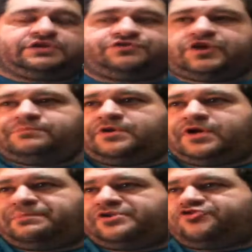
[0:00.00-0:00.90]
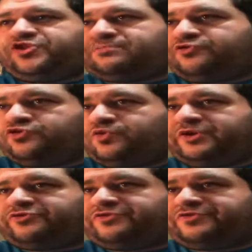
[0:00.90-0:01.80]
Yeah, so I'm gonna jam two
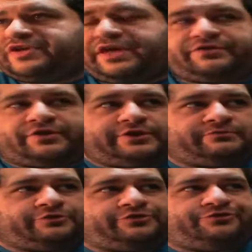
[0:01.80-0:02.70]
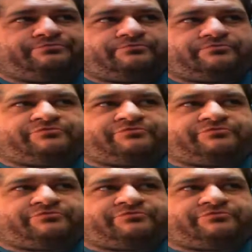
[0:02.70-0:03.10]
questions together here, which